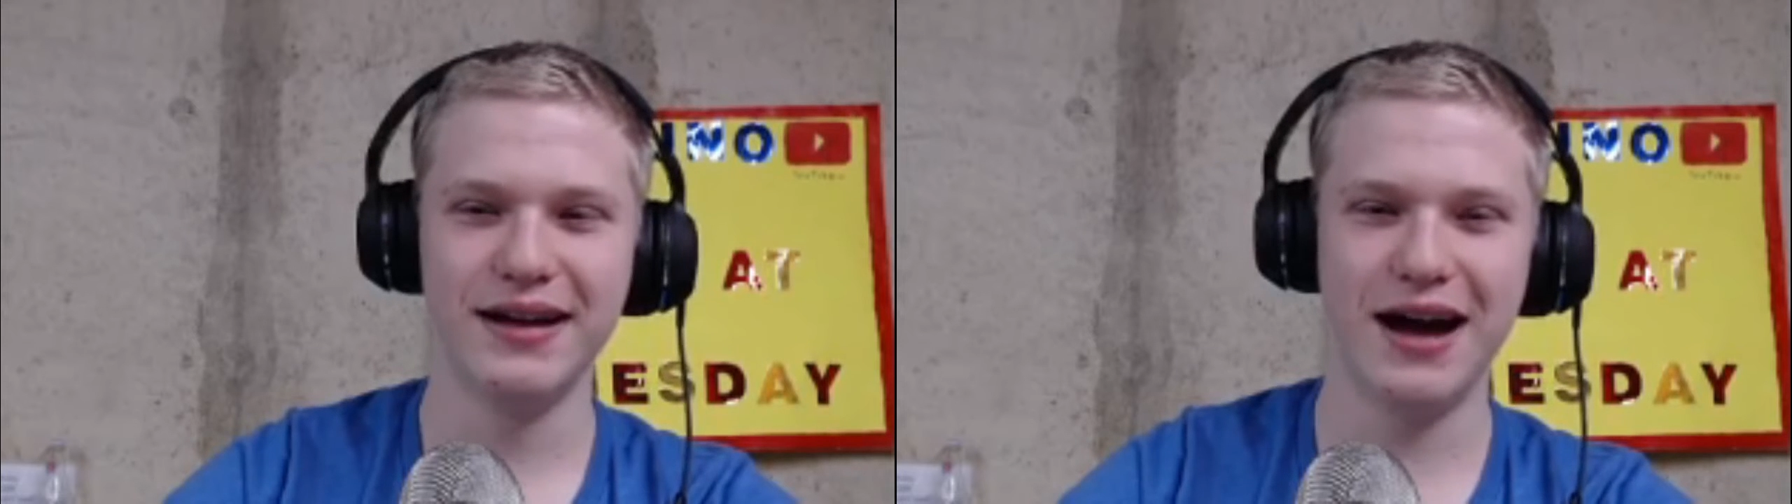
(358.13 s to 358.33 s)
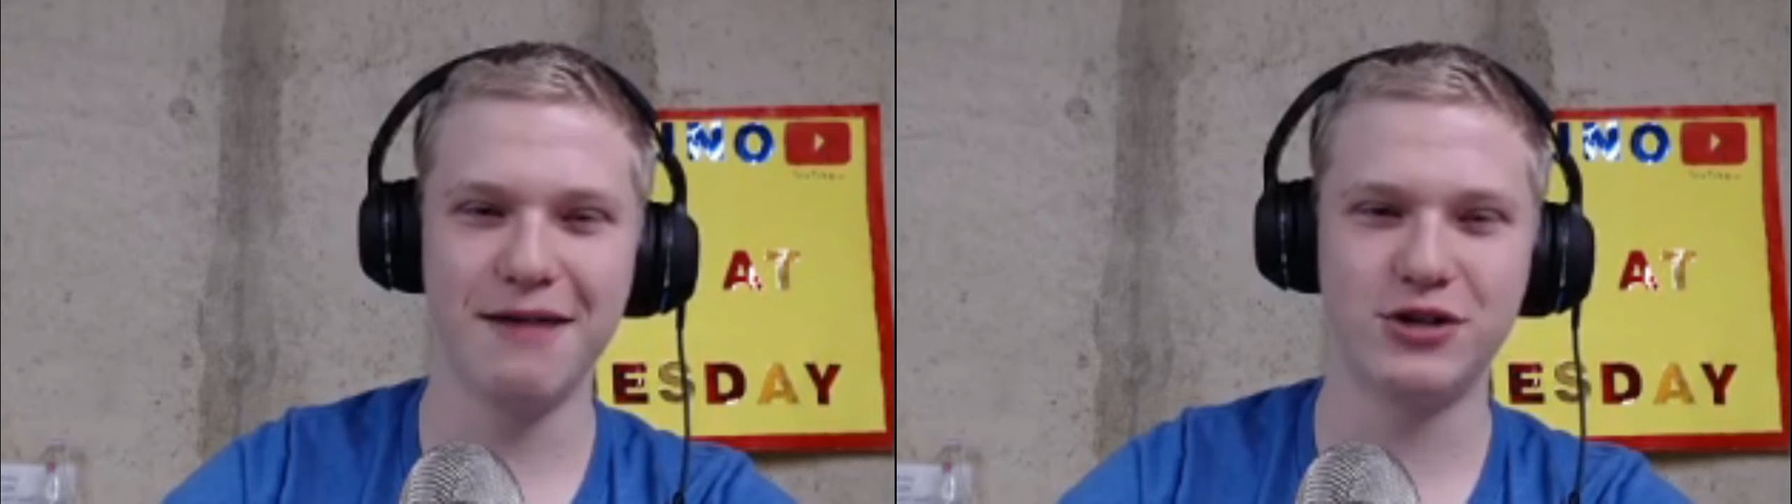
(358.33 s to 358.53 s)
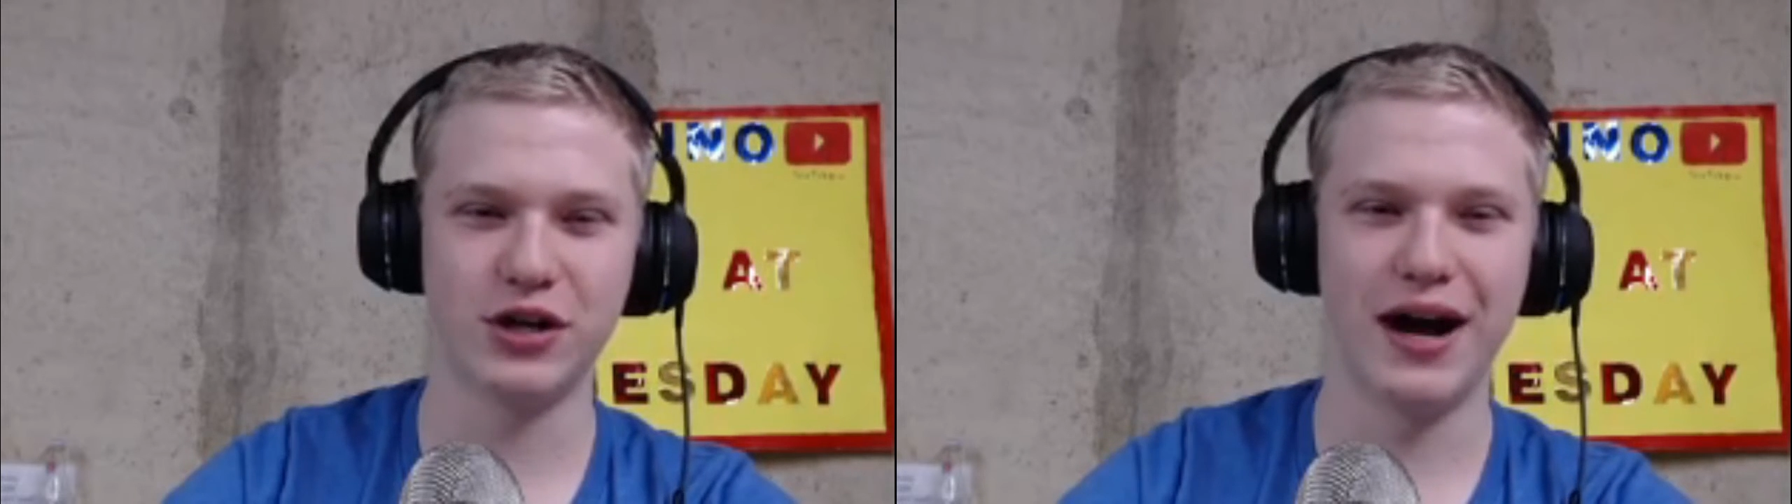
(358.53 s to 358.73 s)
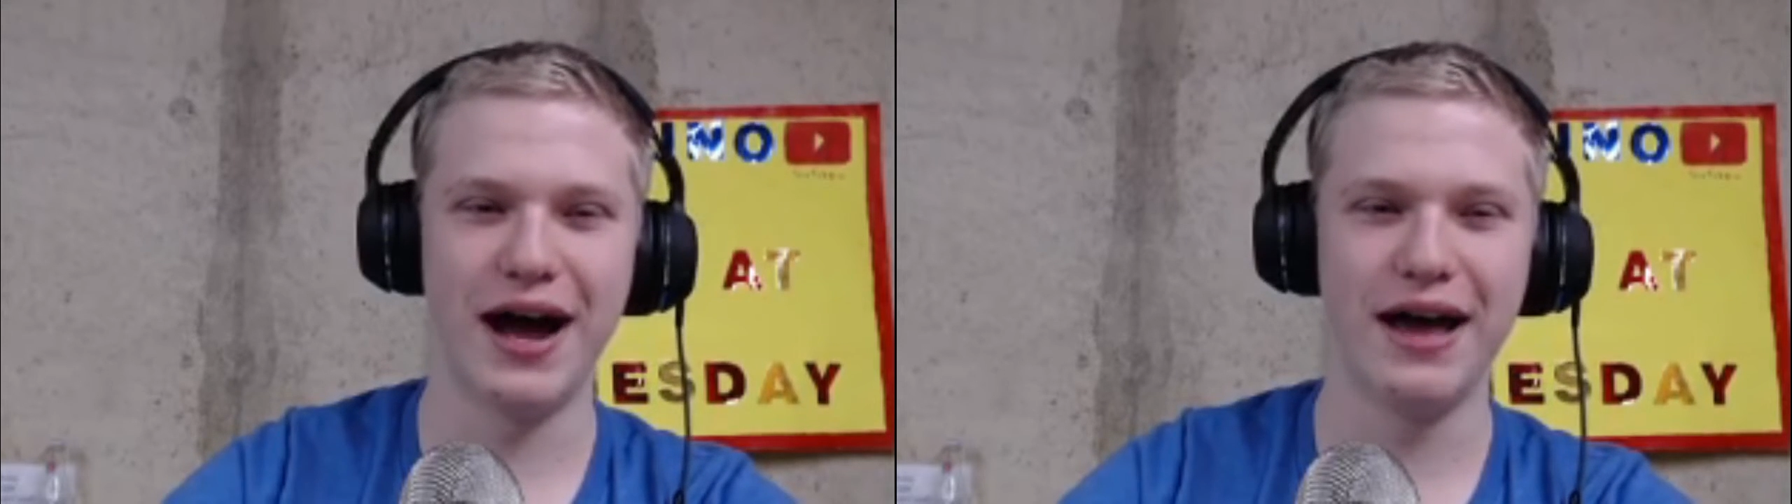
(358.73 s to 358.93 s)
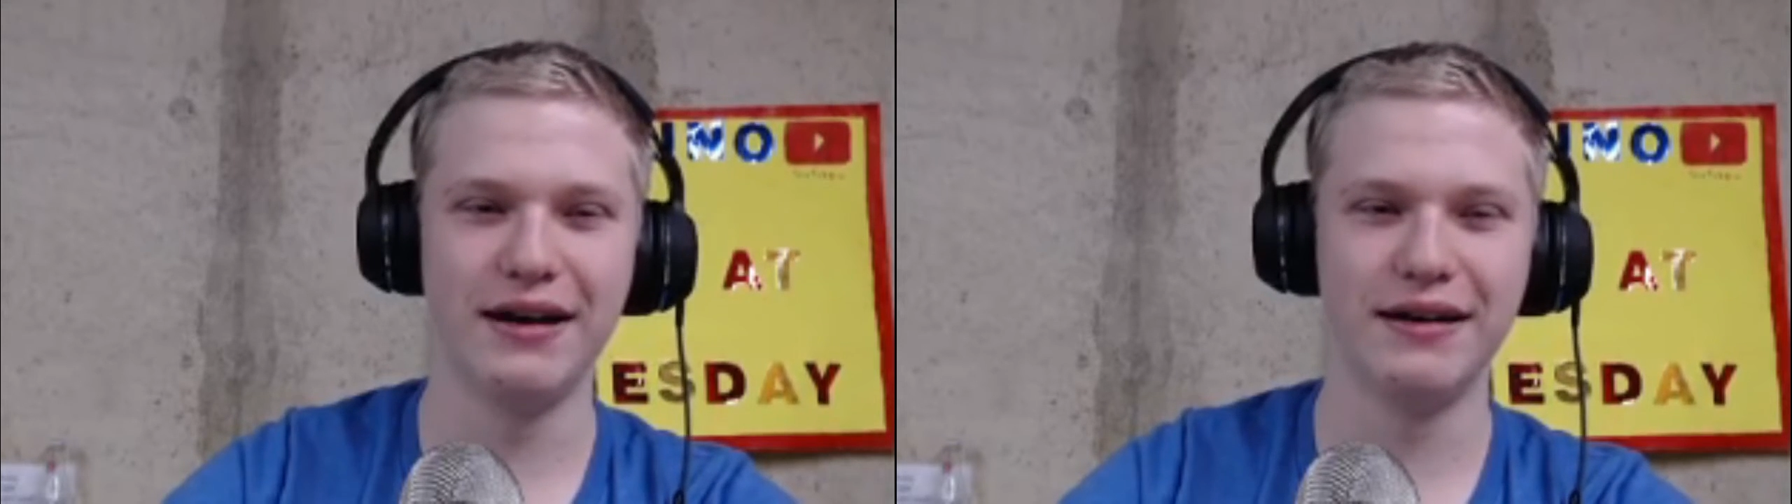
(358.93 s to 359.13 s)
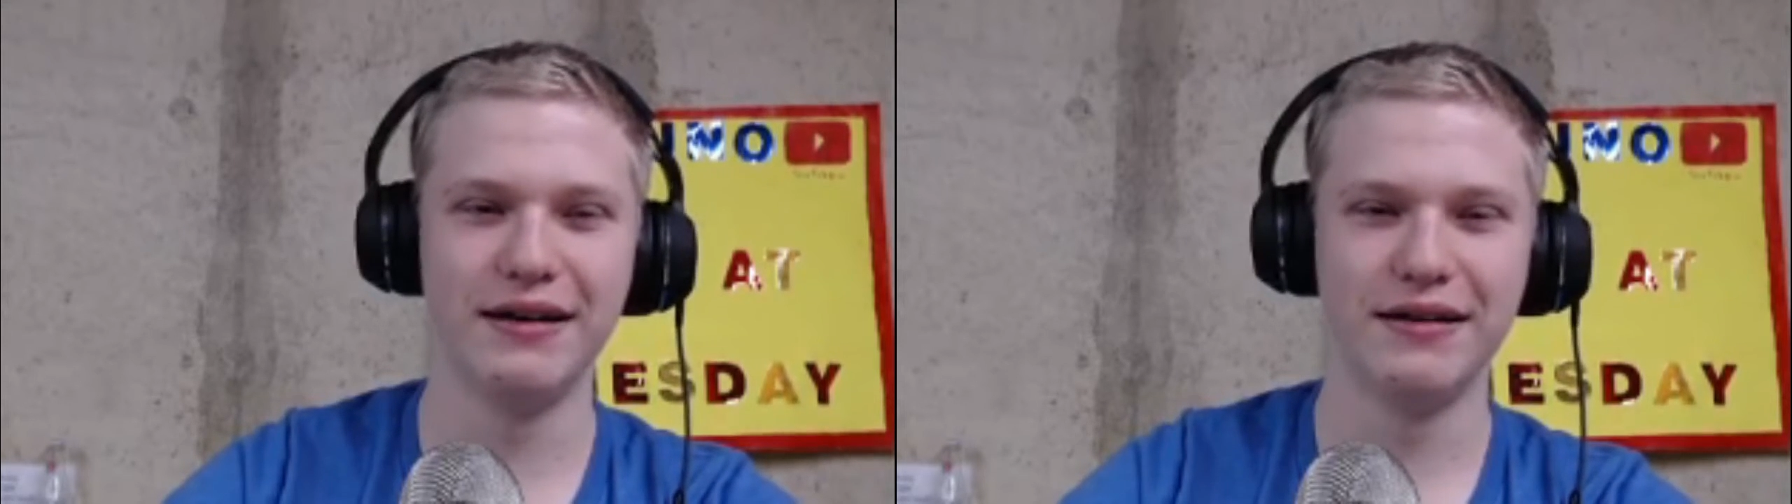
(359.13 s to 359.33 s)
I'm trying.